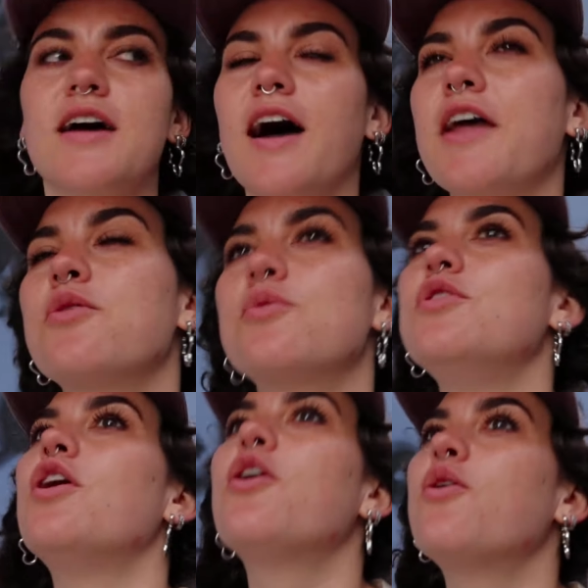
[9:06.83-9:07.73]
I don't
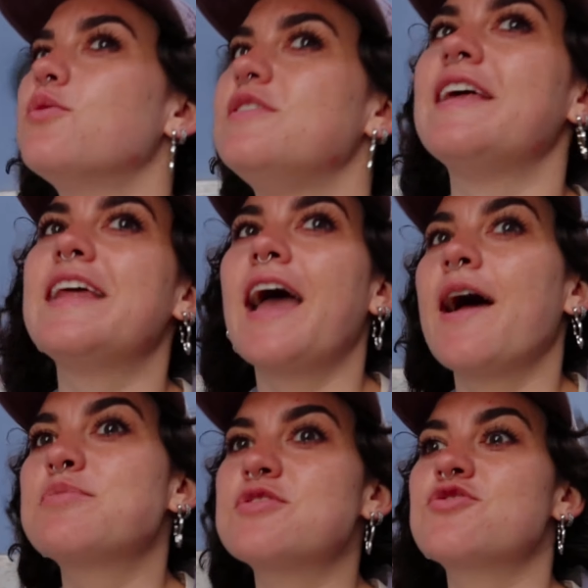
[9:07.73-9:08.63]
know, dating
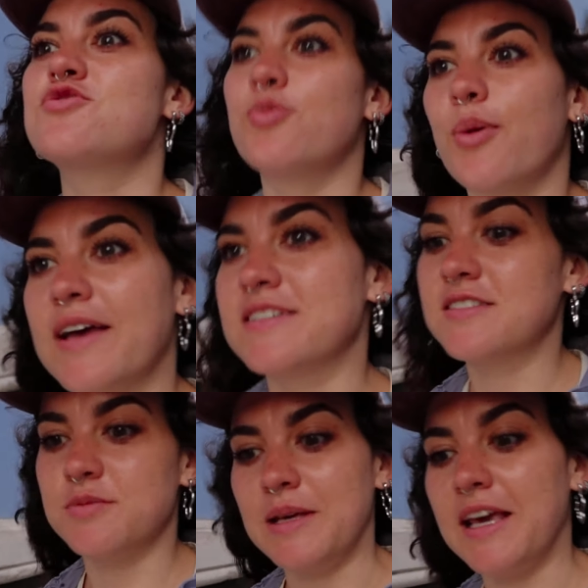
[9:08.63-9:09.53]
apps
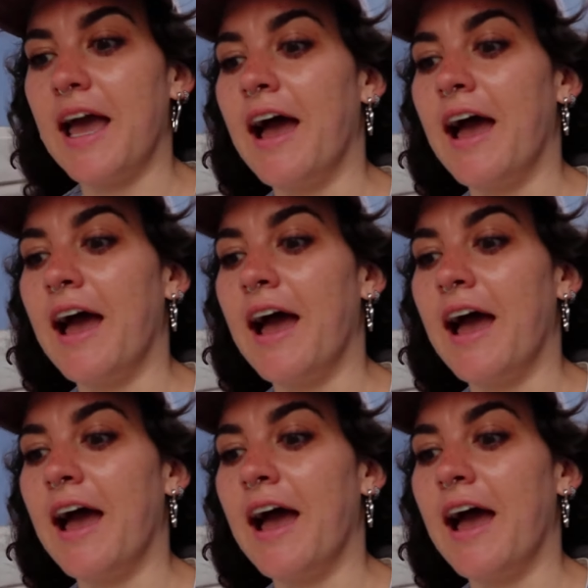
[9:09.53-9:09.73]
stress me